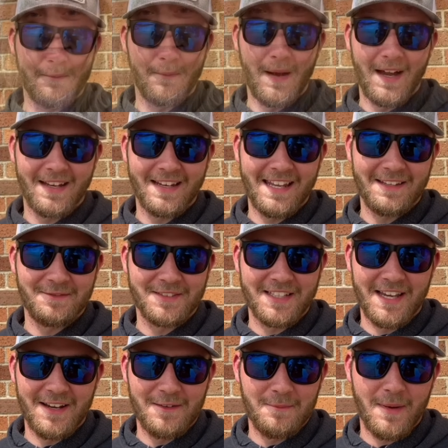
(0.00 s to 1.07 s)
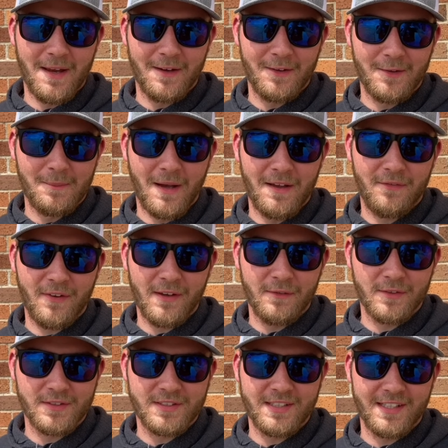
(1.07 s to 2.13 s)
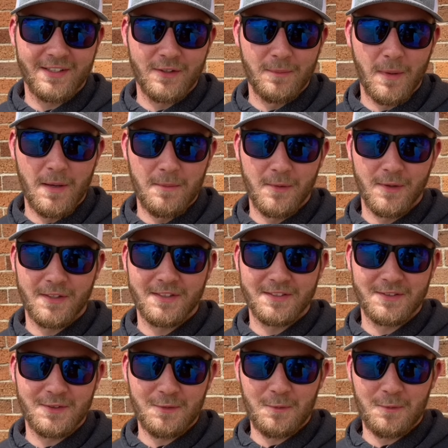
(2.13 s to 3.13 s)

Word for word: My name's Garrett Merrill, and my favorite senior memory is